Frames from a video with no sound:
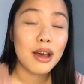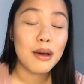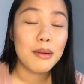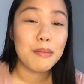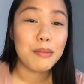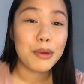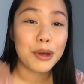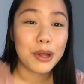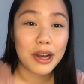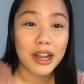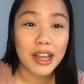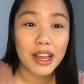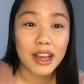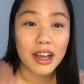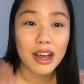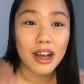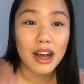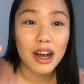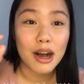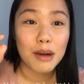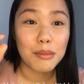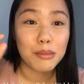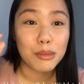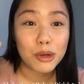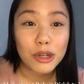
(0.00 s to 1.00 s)
putting
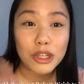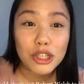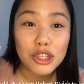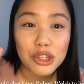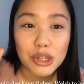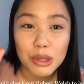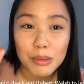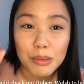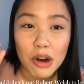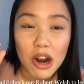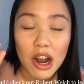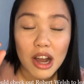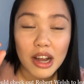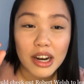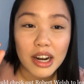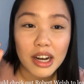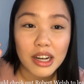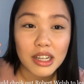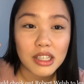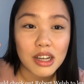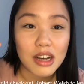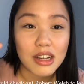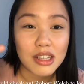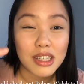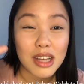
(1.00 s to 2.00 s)
a moisture
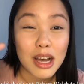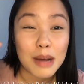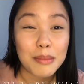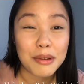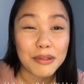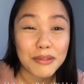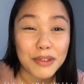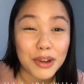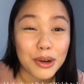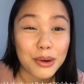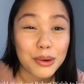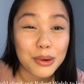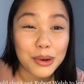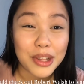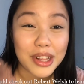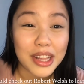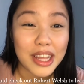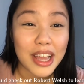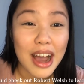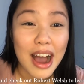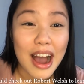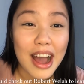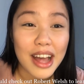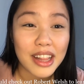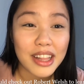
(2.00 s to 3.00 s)
product on top of your
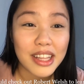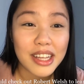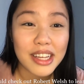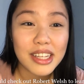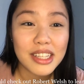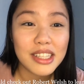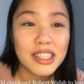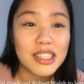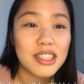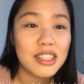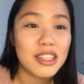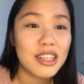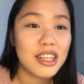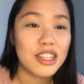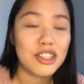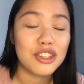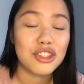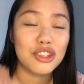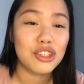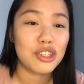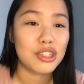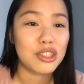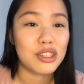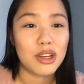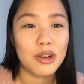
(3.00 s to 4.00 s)
oily eyelids, it's
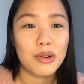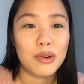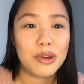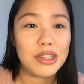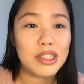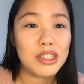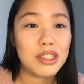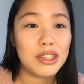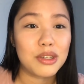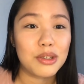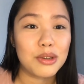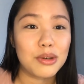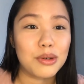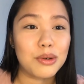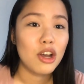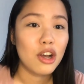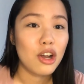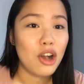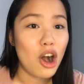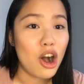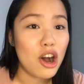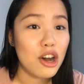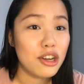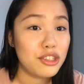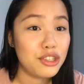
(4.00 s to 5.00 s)
just going to
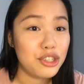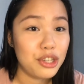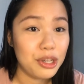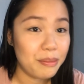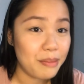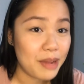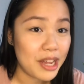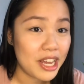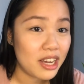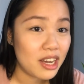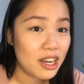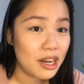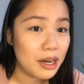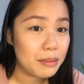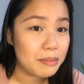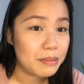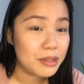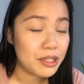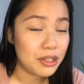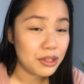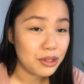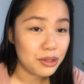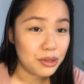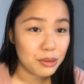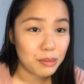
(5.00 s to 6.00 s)
cause your makeup
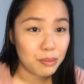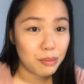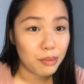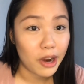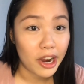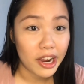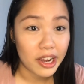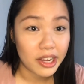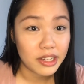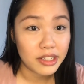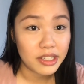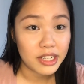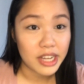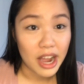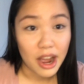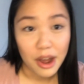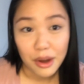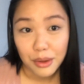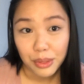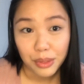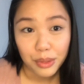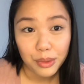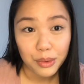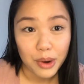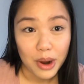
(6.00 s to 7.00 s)
to break
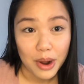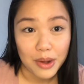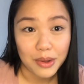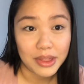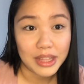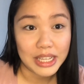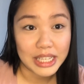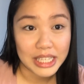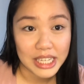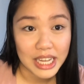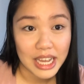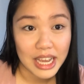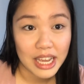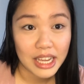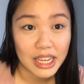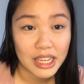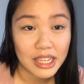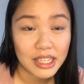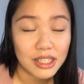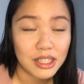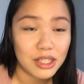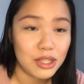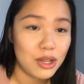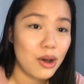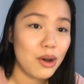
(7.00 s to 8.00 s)
down throughout the day.
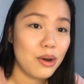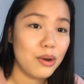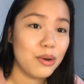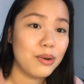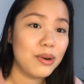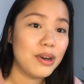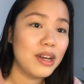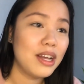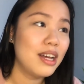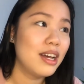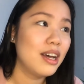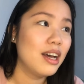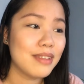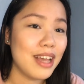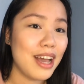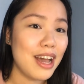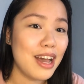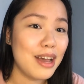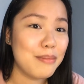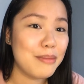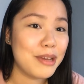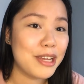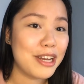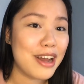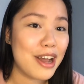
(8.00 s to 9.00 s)
So,
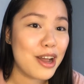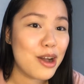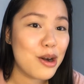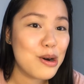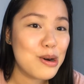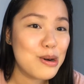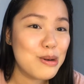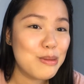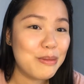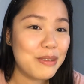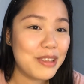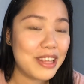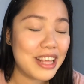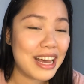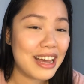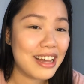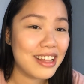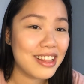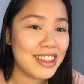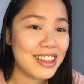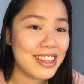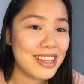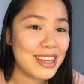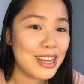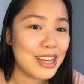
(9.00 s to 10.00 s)
I mean, I hope
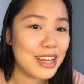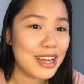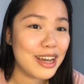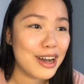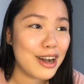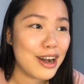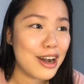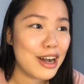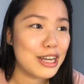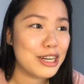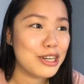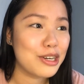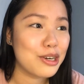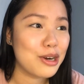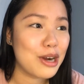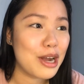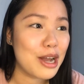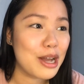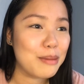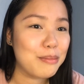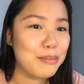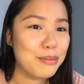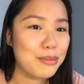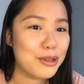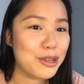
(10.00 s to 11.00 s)
that the under
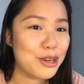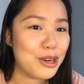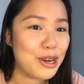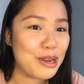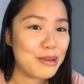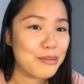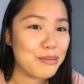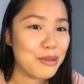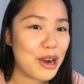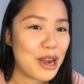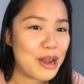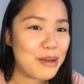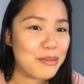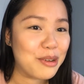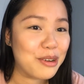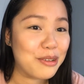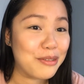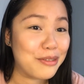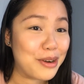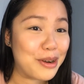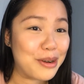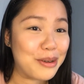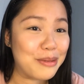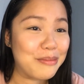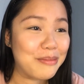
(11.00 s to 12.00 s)
eye blurring primer
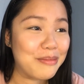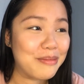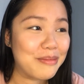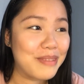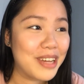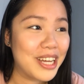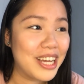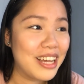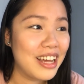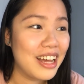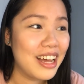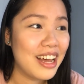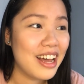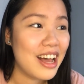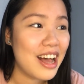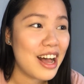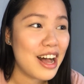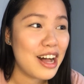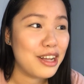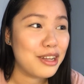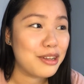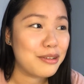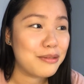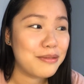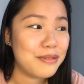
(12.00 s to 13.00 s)
from
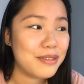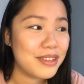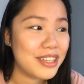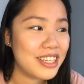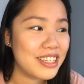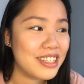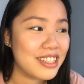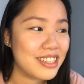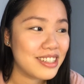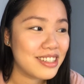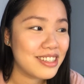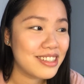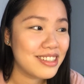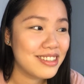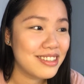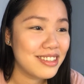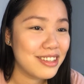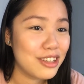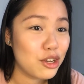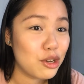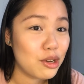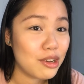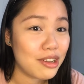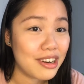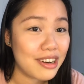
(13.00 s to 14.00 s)
e.l.f. is
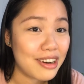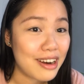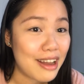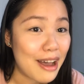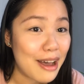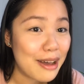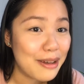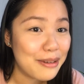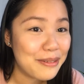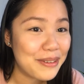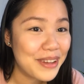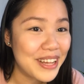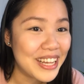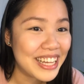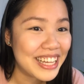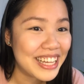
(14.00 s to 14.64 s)
good enough.